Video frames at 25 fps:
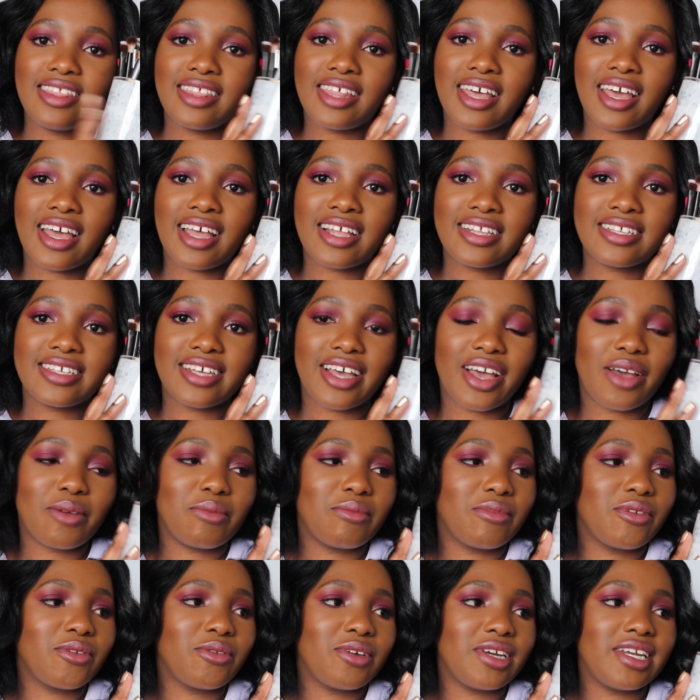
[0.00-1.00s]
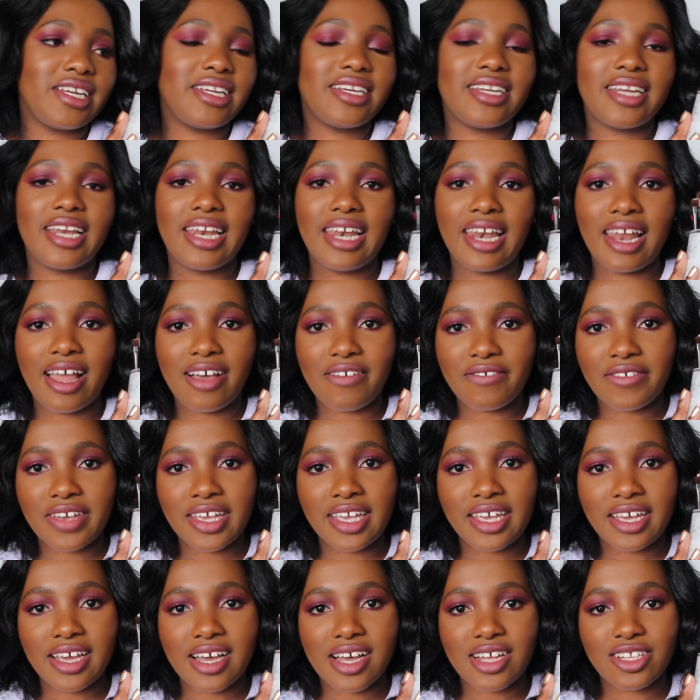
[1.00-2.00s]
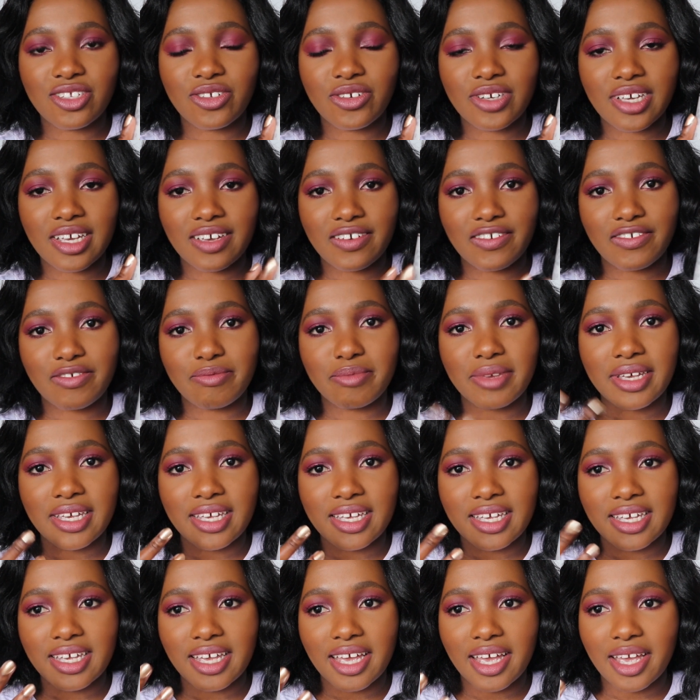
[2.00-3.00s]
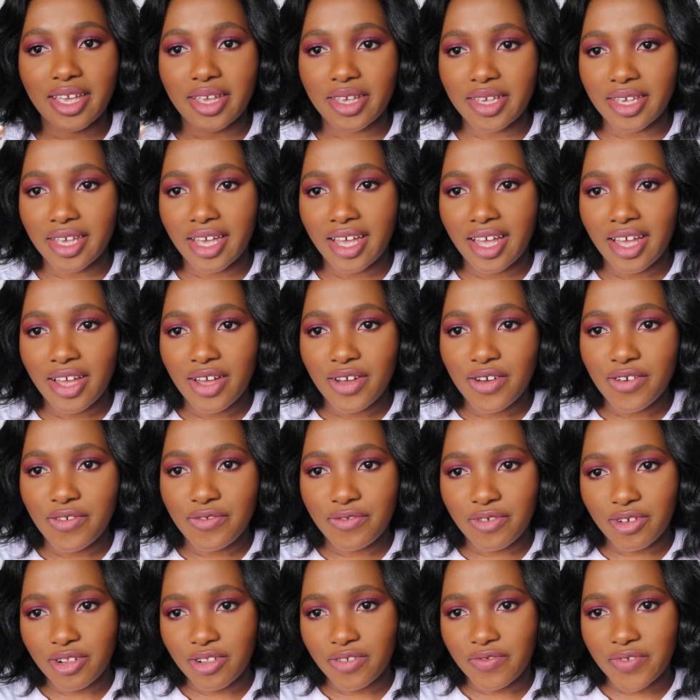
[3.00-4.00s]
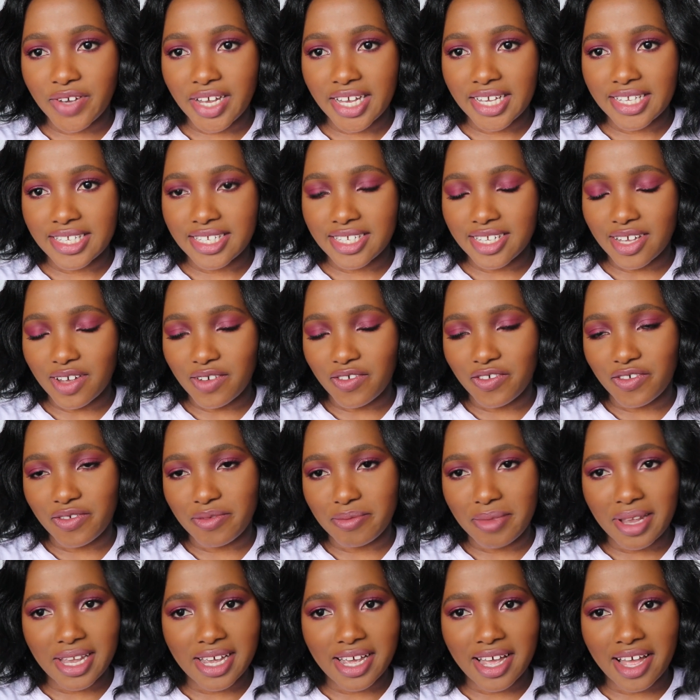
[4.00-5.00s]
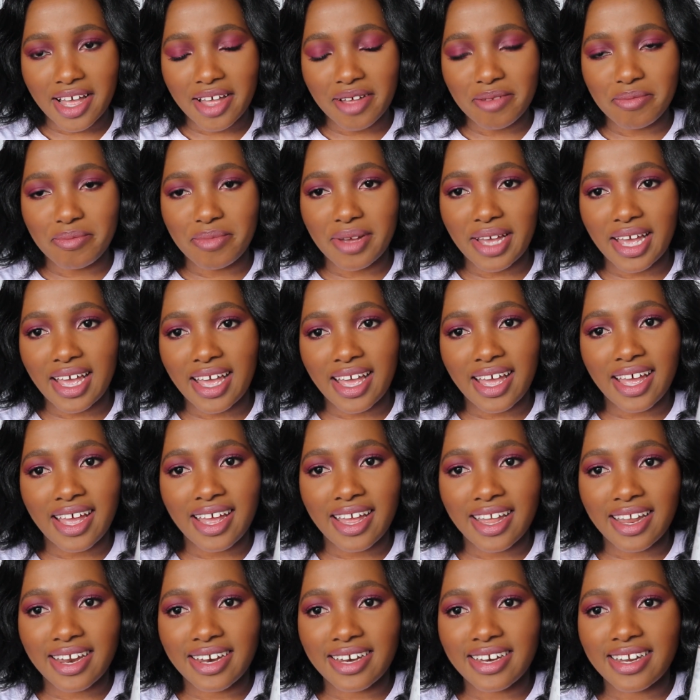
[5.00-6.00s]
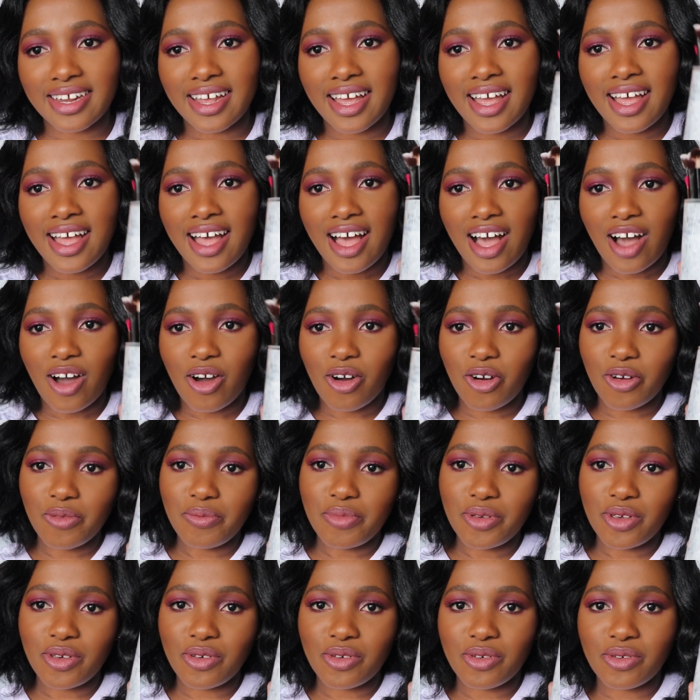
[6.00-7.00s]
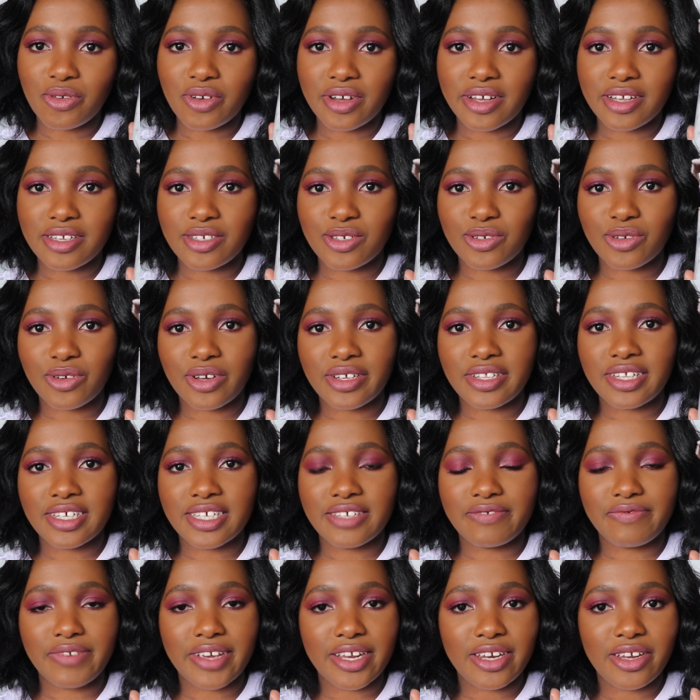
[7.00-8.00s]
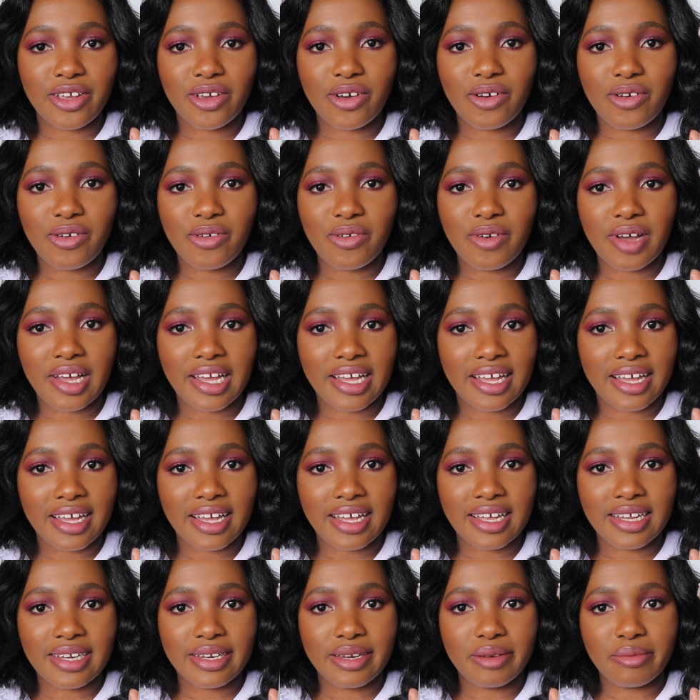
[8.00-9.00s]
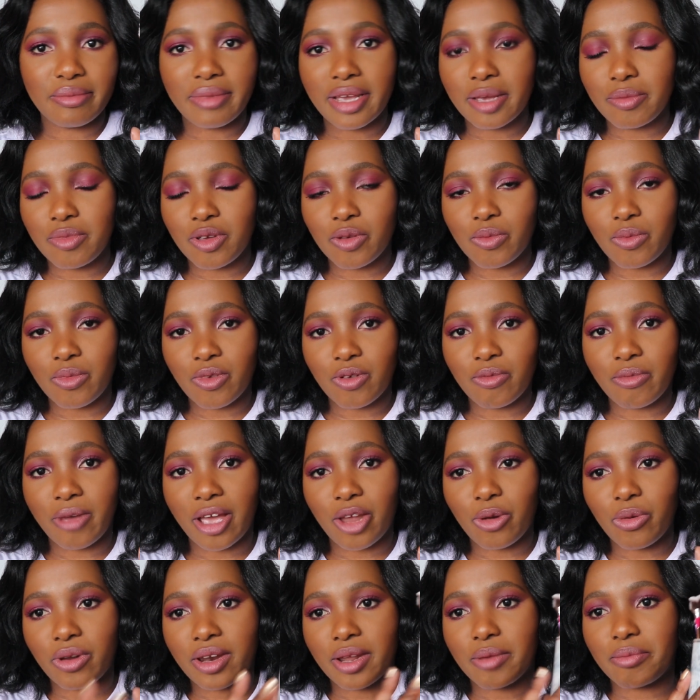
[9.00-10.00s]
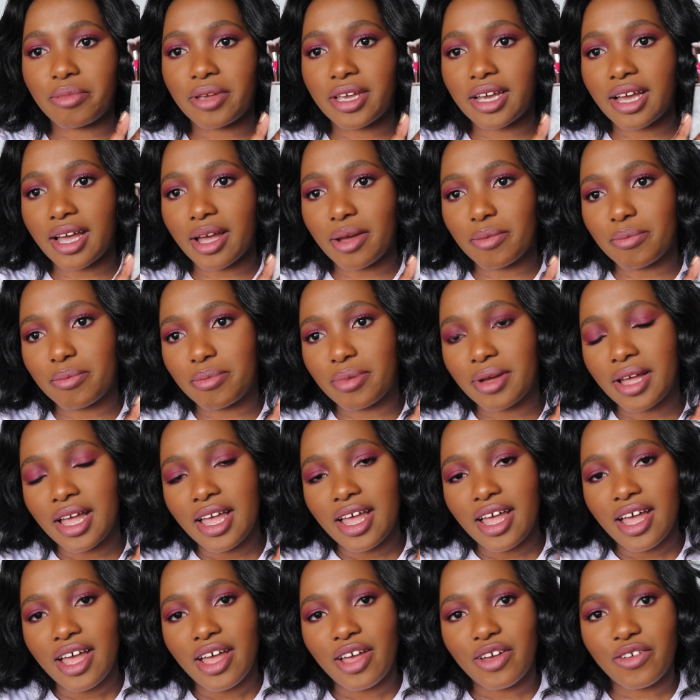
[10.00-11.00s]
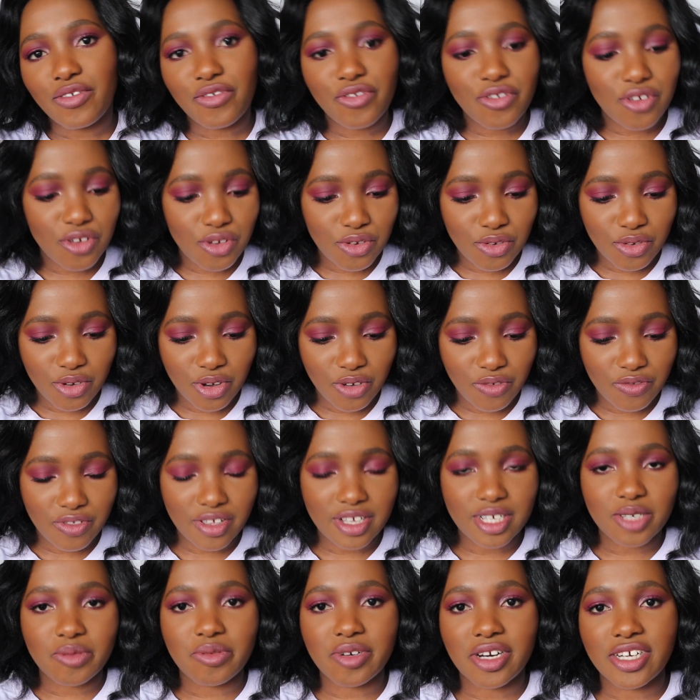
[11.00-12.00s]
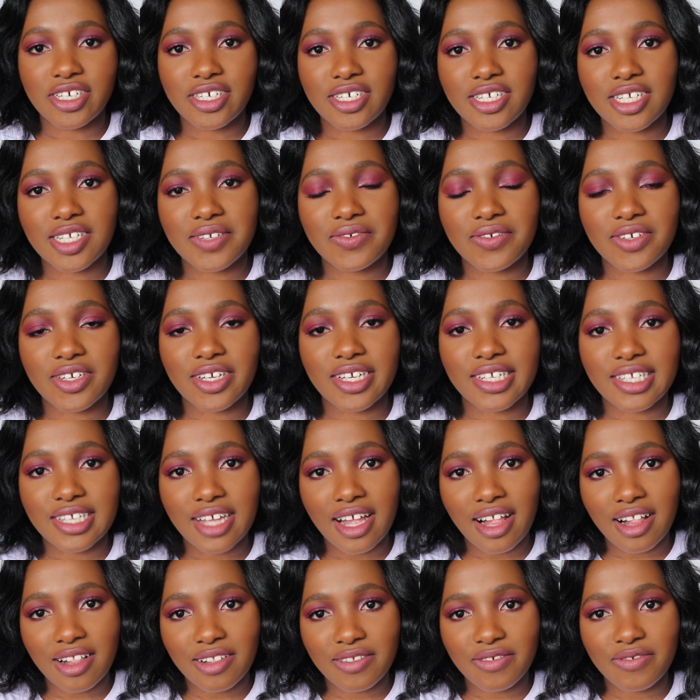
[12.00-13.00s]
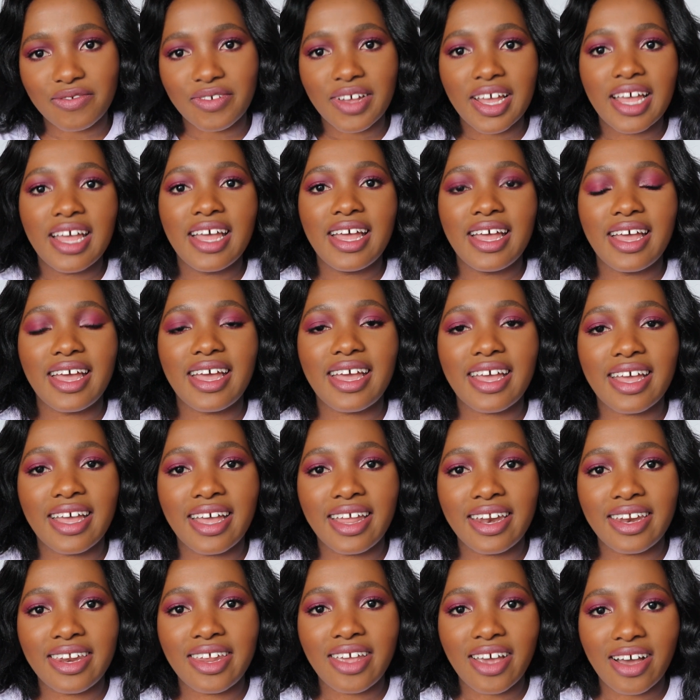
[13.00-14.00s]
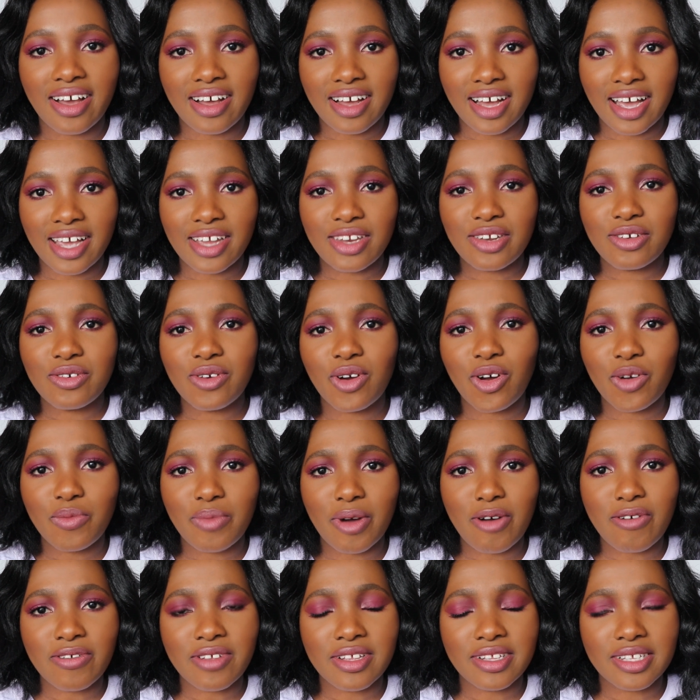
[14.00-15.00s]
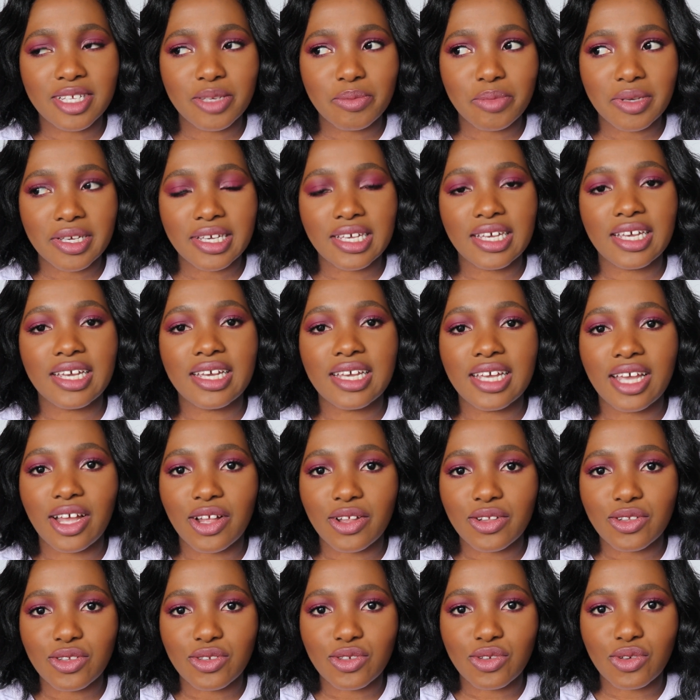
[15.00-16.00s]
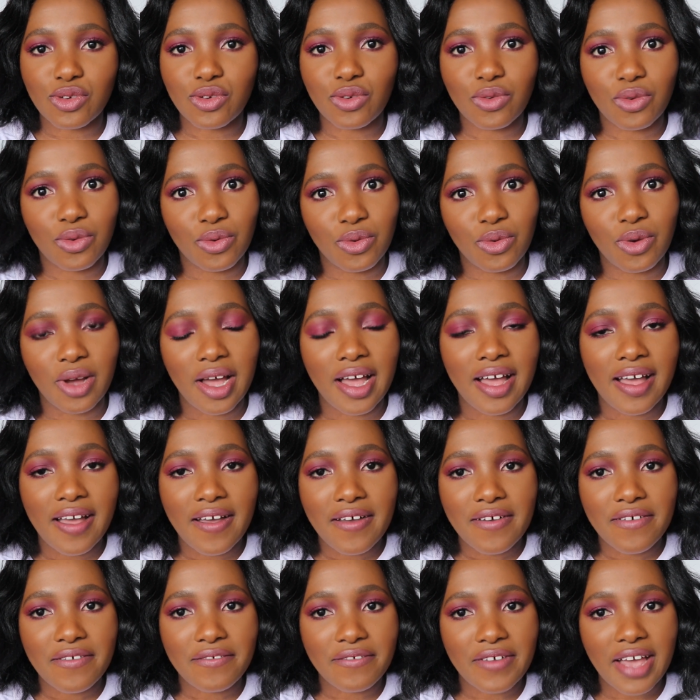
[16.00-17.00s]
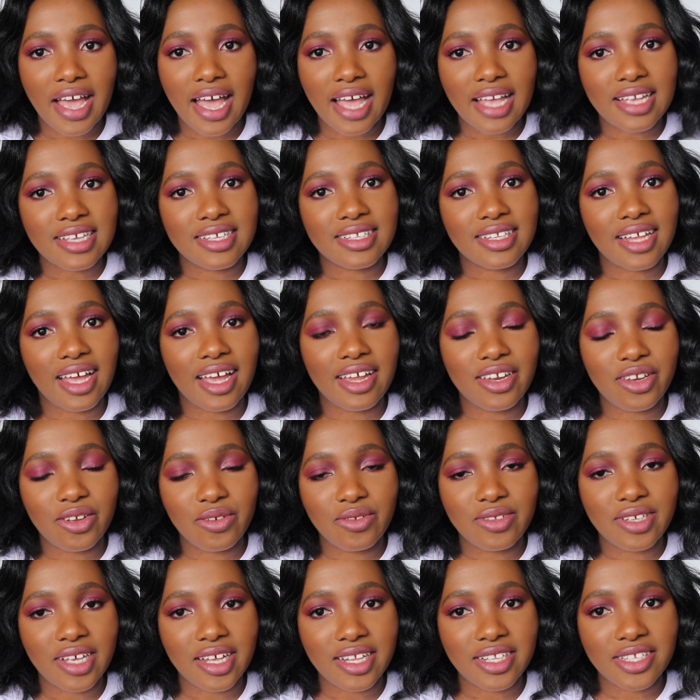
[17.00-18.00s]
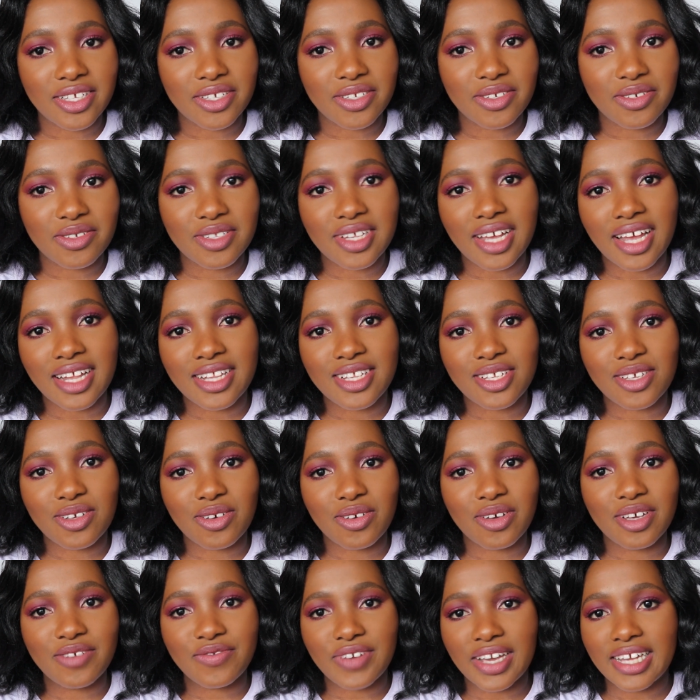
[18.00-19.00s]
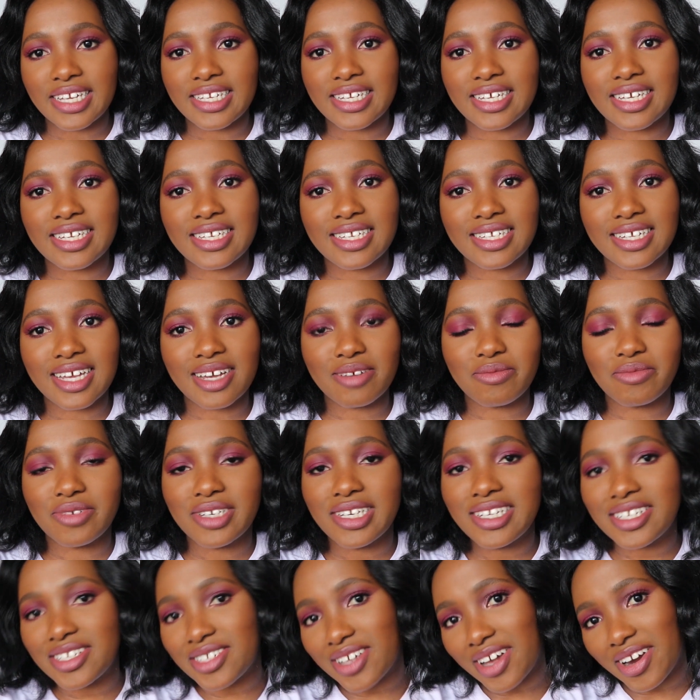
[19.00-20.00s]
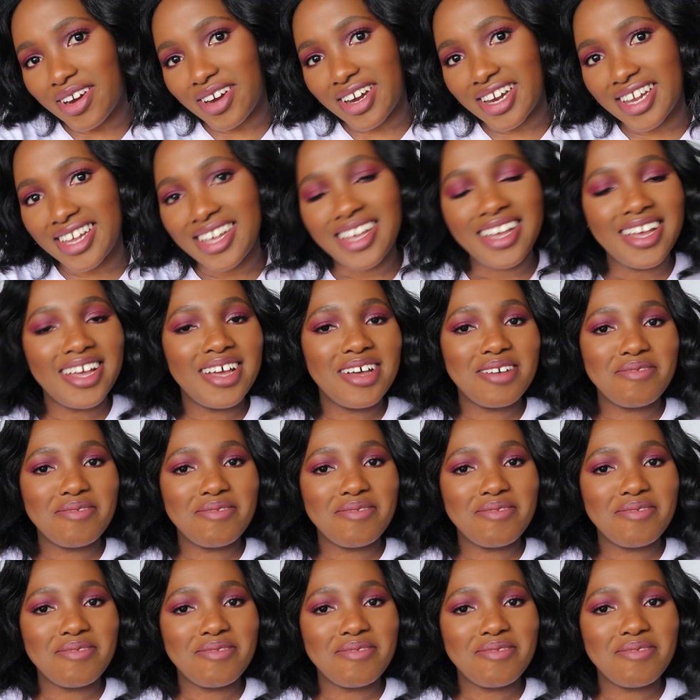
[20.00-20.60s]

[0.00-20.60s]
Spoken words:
that I'm really loving to give me a full face of makeup, and I hope you enjoyed this video, and maybe you might want to pick up a few of these brushes for yourself. And yeah, I do hope I wasn't speaking too fast. I do tend to do that, so if I did, I'm really sorry.